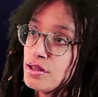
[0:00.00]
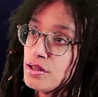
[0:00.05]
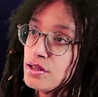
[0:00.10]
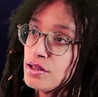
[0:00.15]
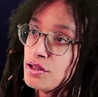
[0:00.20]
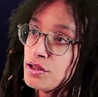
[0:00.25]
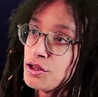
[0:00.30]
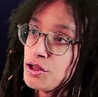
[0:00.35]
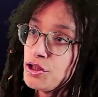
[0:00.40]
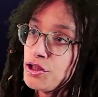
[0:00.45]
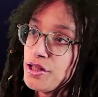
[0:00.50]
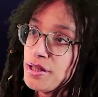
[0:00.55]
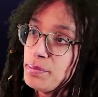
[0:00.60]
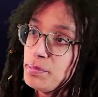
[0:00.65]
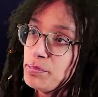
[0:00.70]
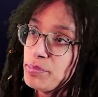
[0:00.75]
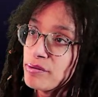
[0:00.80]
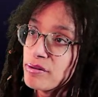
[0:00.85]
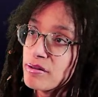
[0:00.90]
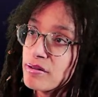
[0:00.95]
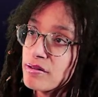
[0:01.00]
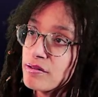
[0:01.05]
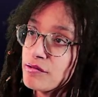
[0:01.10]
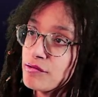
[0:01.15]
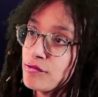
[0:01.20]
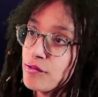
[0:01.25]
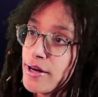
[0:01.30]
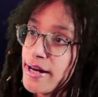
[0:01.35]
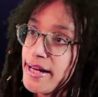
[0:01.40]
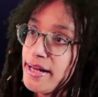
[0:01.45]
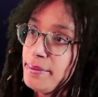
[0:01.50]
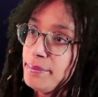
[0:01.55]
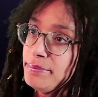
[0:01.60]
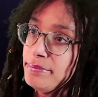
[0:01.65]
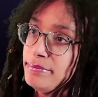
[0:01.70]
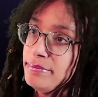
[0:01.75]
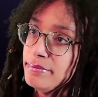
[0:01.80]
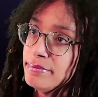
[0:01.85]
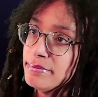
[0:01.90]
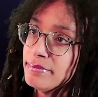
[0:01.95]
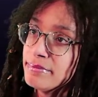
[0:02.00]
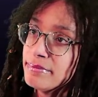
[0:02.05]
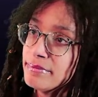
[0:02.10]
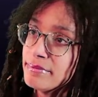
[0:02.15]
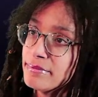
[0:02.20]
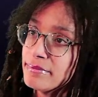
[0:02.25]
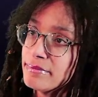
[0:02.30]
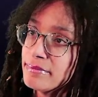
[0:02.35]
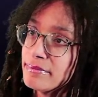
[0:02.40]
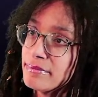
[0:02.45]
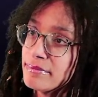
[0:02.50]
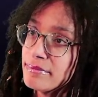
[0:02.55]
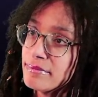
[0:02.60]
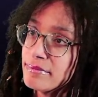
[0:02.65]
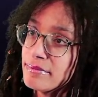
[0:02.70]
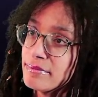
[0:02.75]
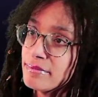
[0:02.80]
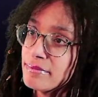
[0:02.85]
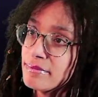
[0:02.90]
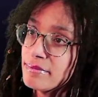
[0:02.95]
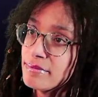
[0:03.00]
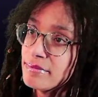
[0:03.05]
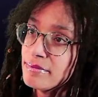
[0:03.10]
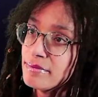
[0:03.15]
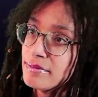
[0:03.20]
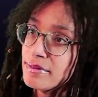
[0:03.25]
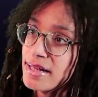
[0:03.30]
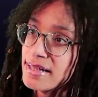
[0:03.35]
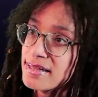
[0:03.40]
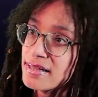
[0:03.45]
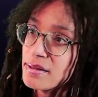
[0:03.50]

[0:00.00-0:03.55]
ship frame. That's